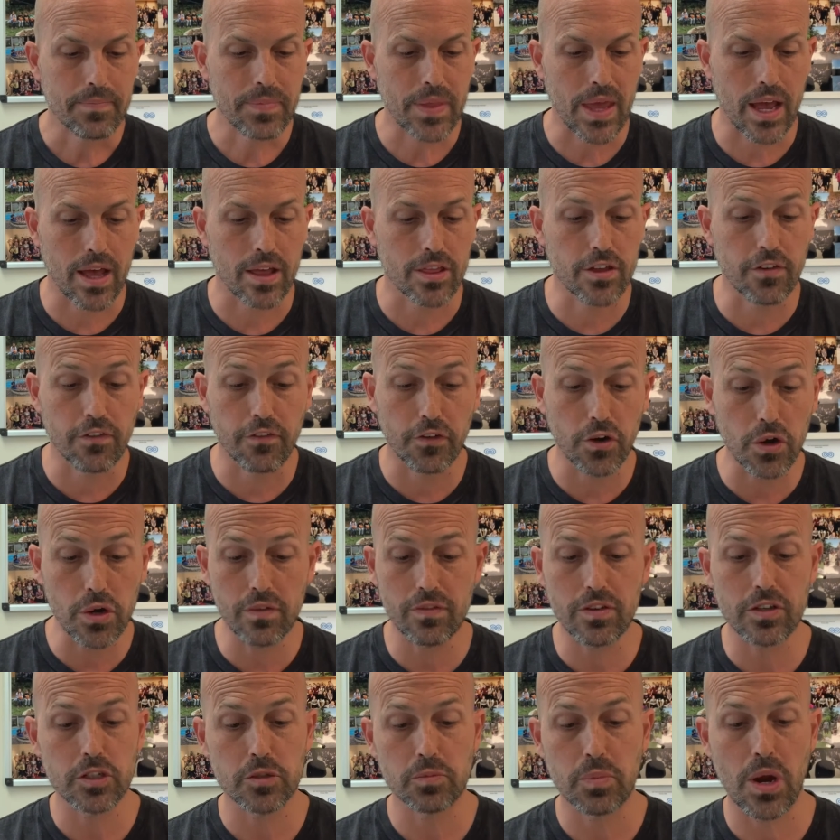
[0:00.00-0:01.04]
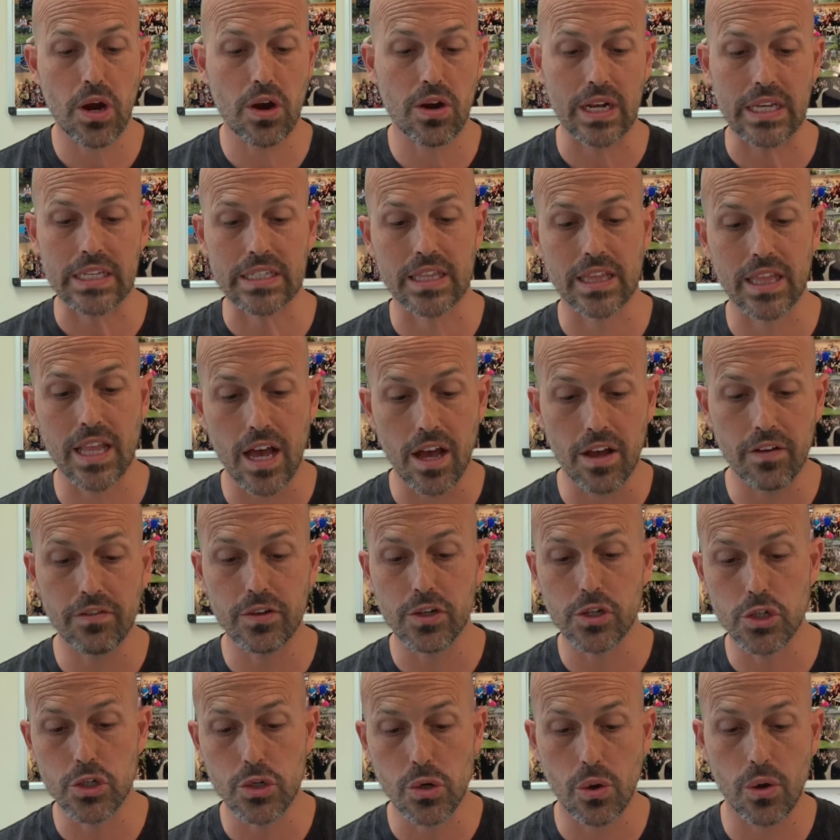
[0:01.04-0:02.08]
uh, the fruit of the Spirit is
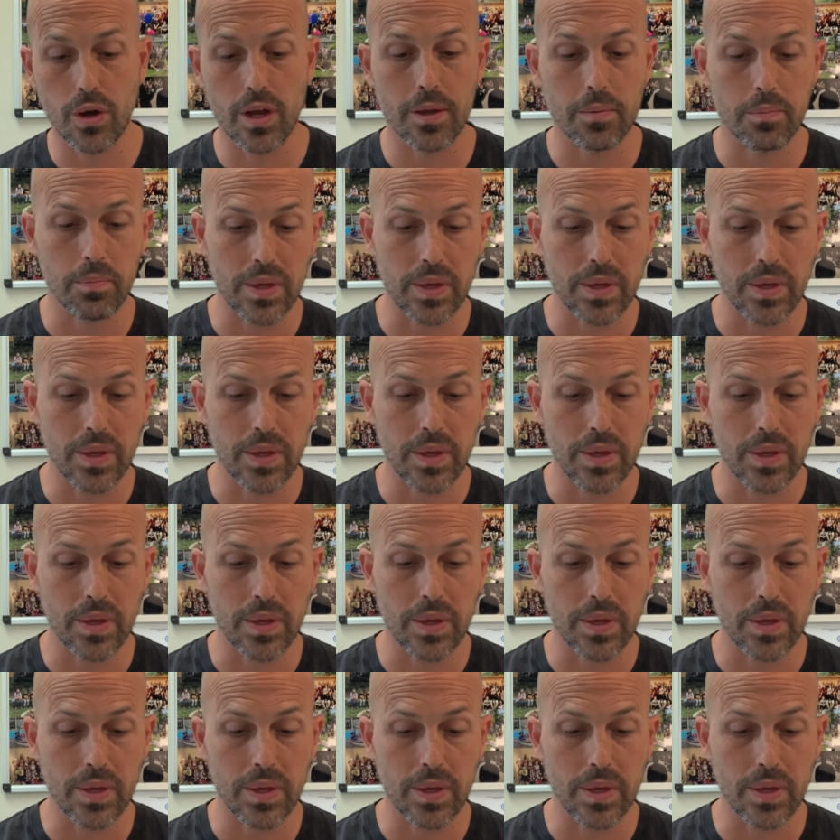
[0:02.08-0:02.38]
love, joy,